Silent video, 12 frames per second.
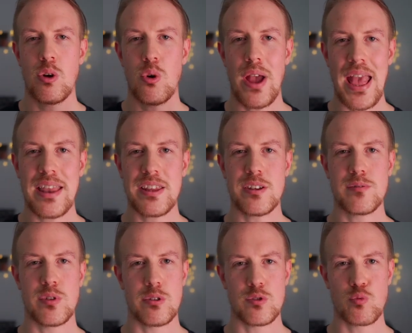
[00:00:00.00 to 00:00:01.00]
or any
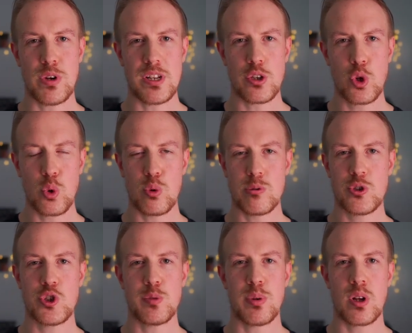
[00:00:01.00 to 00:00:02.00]
of those really cool
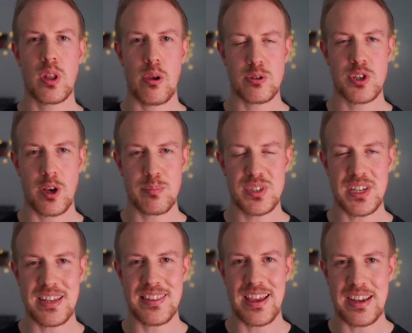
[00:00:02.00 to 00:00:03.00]
super close-ups
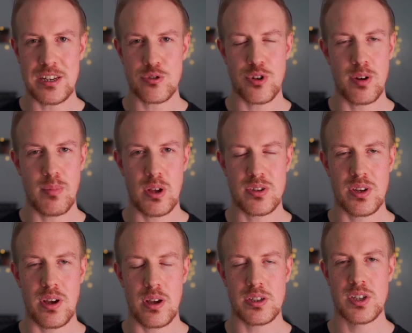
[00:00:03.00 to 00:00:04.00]
in that intro
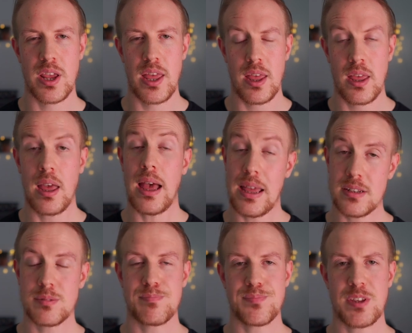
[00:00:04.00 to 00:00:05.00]
montage.
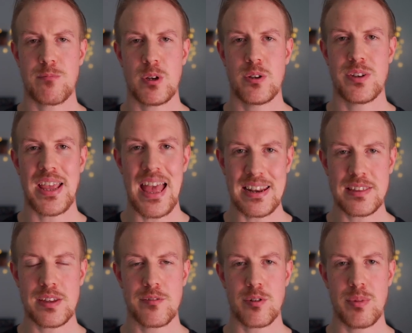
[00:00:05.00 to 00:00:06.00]
And if we learned
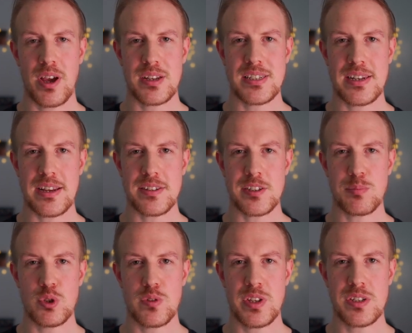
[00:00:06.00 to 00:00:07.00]
anything from 1980s
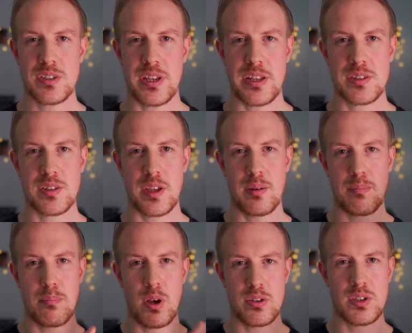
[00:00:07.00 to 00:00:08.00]
movies, it's
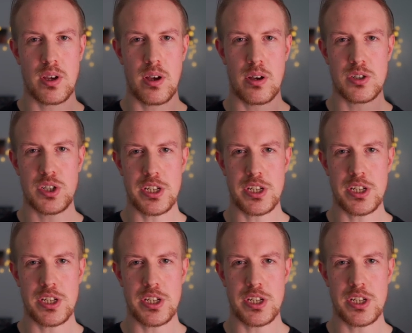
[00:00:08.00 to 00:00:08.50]
that montage